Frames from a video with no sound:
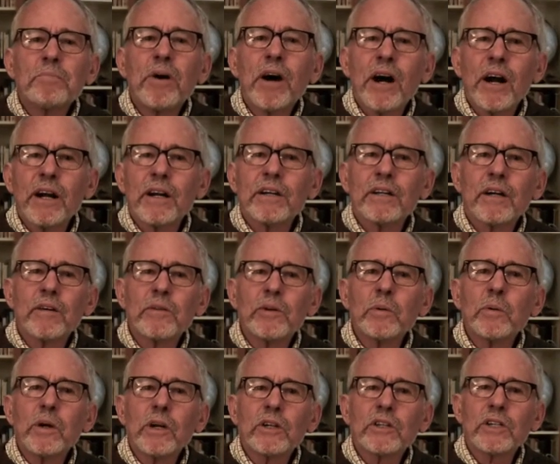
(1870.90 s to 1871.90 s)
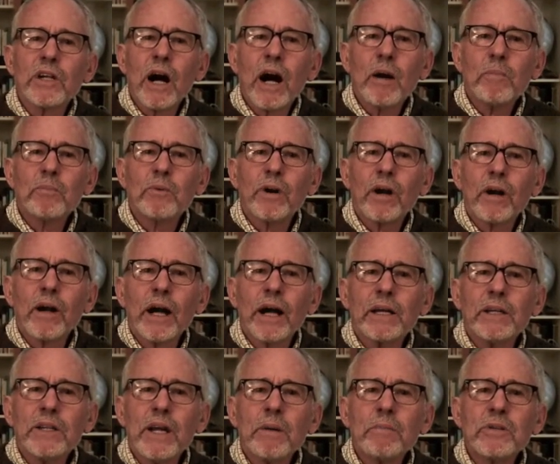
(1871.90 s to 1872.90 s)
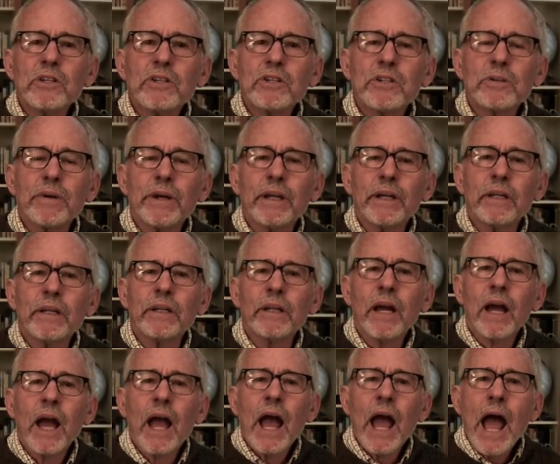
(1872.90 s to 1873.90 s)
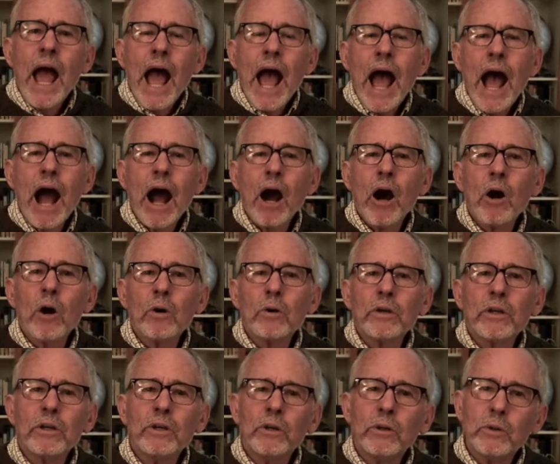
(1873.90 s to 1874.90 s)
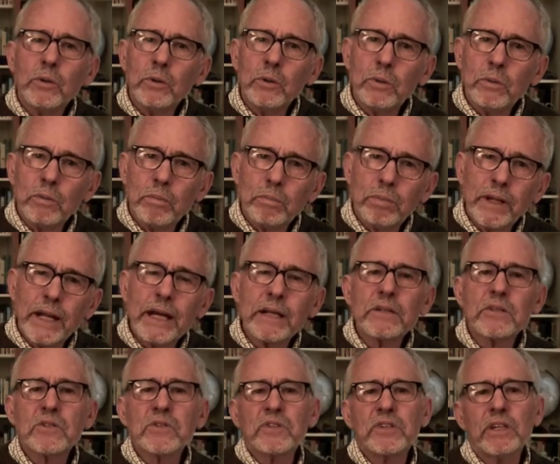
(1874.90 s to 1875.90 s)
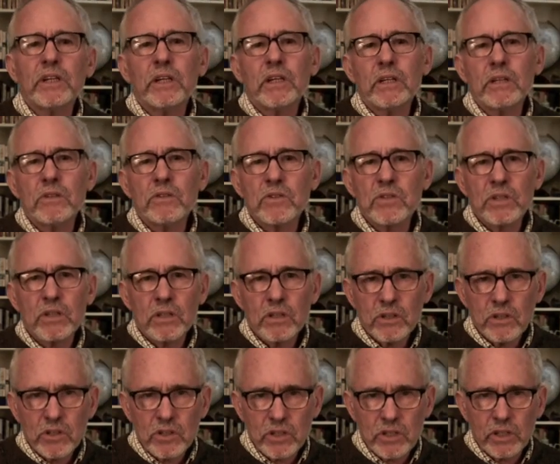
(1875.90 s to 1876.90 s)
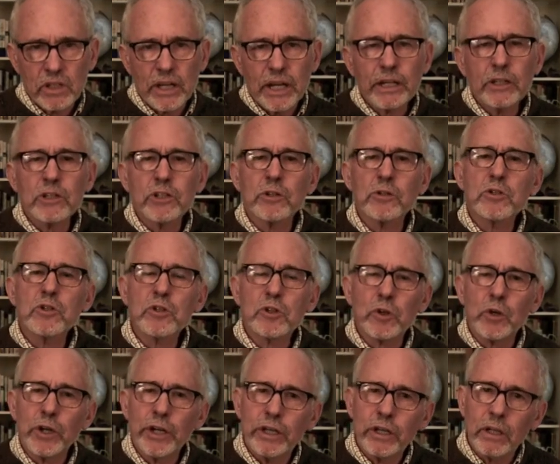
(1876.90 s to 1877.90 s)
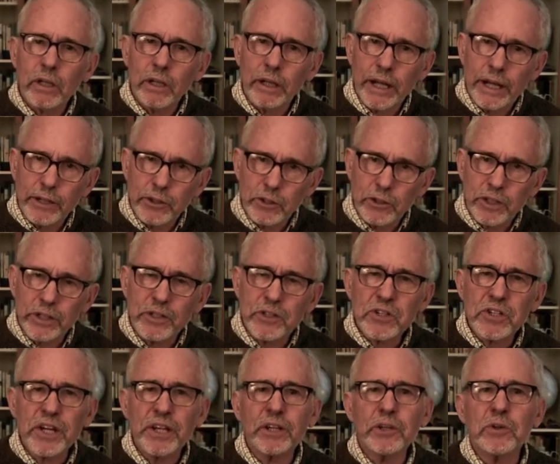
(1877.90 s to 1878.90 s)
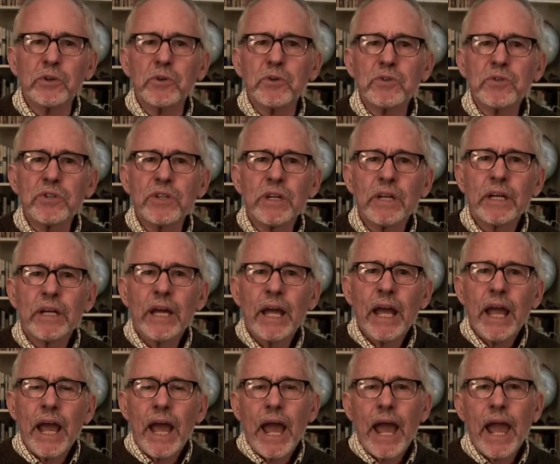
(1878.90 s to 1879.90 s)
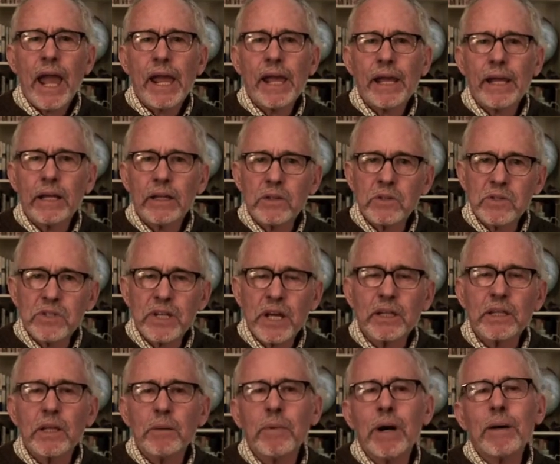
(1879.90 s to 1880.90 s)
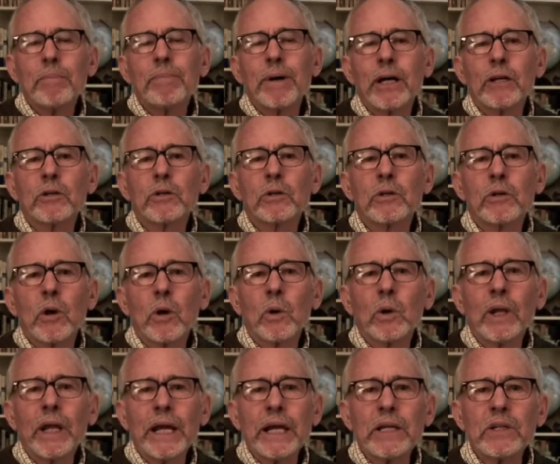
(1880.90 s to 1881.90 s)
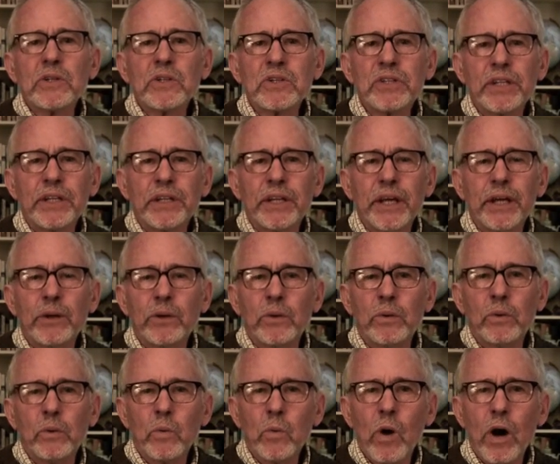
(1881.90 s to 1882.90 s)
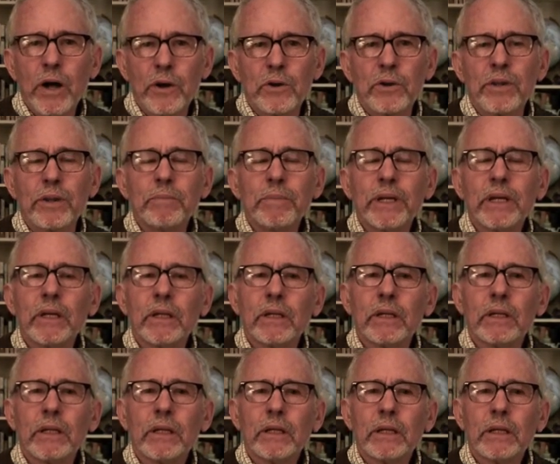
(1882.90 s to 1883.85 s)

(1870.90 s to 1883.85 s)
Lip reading: part of the workshop where I demonstrated how you plant the seeds, select your soil and your containers, and set them up under grow lights and then water them in.